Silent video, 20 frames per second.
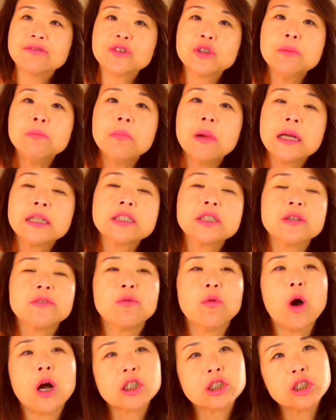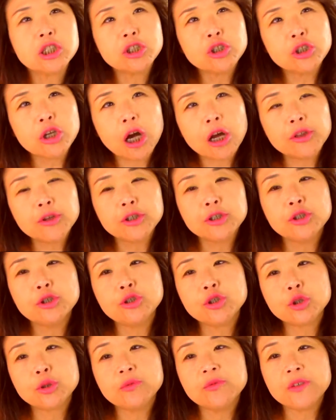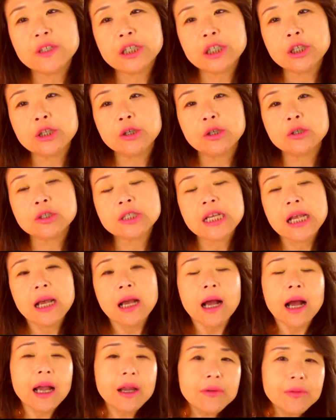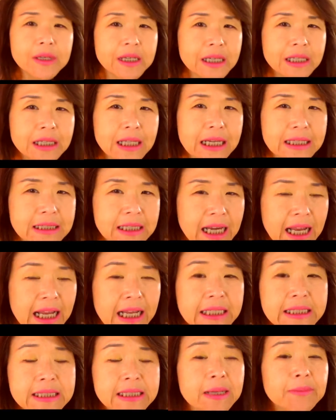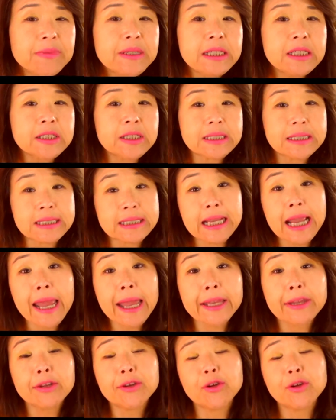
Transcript: after months of watching the other YouTube videos, I realized that I had something to say.